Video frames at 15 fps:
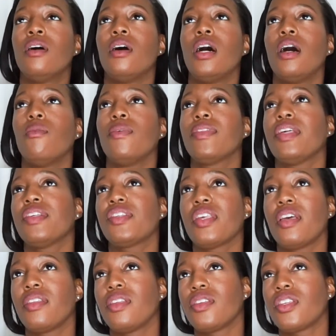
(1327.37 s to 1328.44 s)
what they say
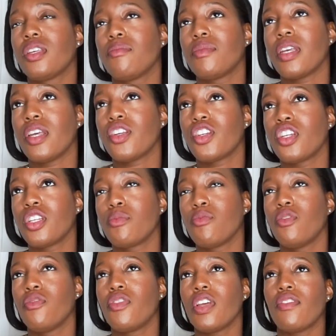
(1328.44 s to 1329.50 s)
in the Temptations
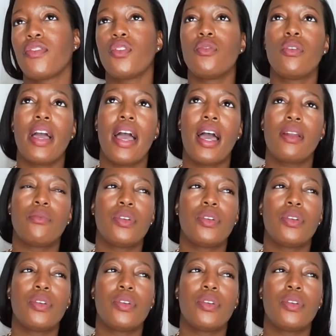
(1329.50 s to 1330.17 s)
movie, if you had,